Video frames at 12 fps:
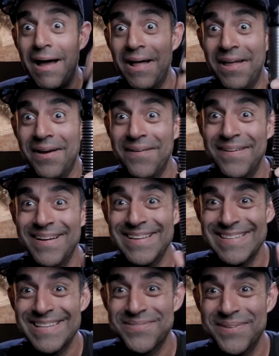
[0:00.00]
There it
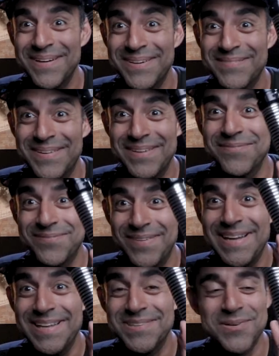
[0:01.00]
is. That's when it
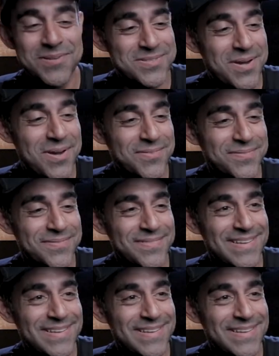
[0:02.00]
finally turns off.